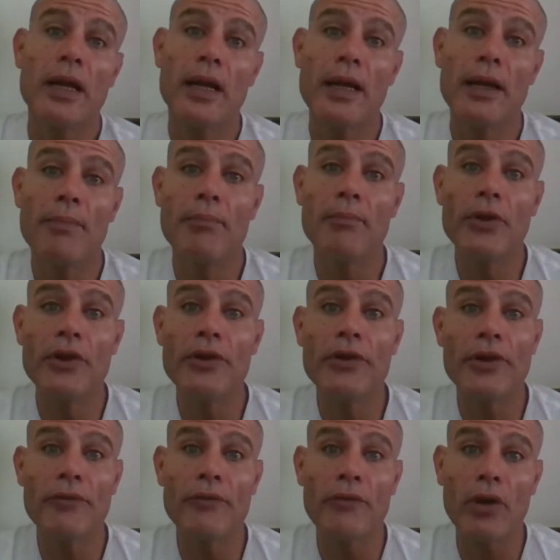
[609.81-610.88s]

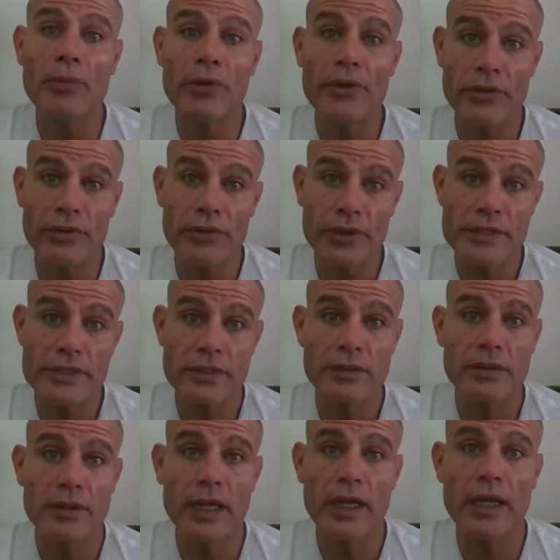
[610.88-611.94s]
murder and robbery unit.